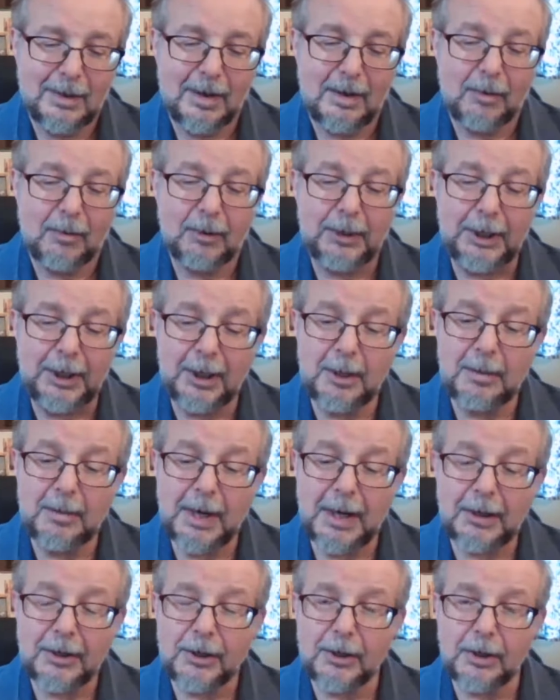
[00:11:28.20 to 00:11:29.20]
We need to
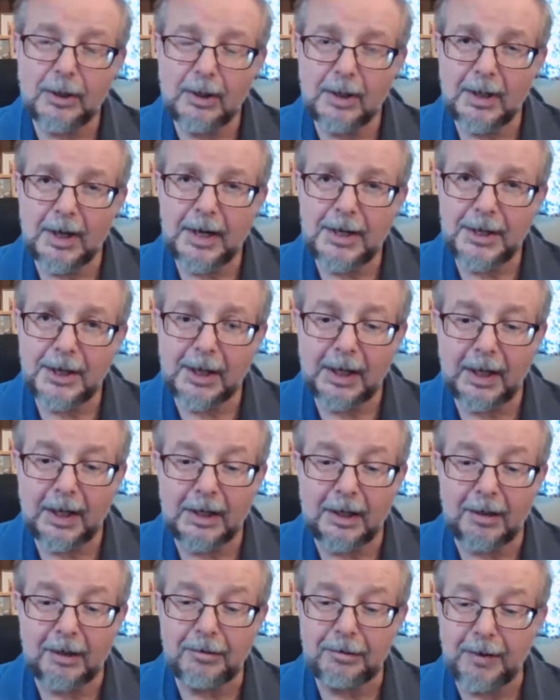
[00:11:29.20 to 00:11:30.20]
make sure to educate
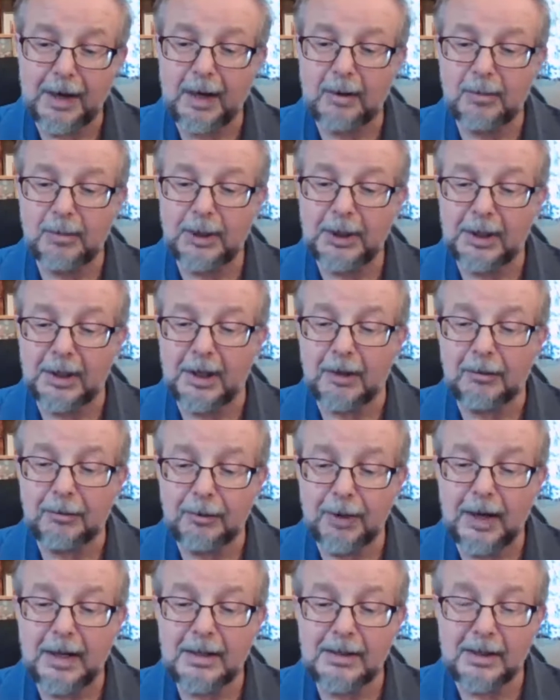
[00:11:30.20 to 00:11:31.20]
our family and our
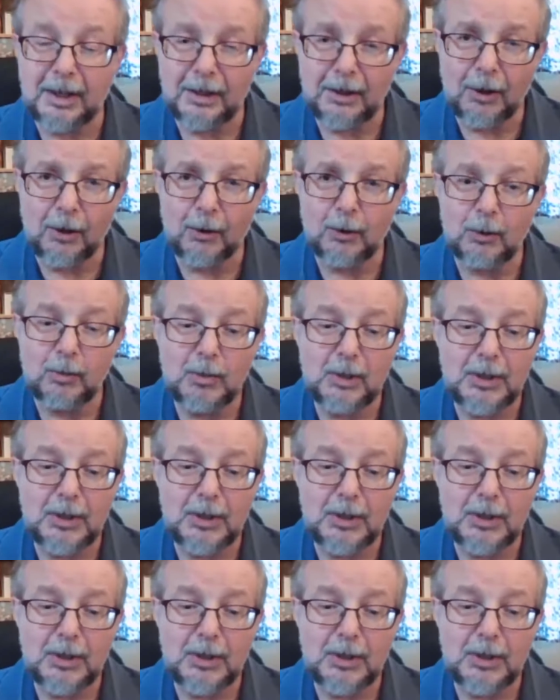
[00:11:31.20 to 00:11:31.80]
friends at home,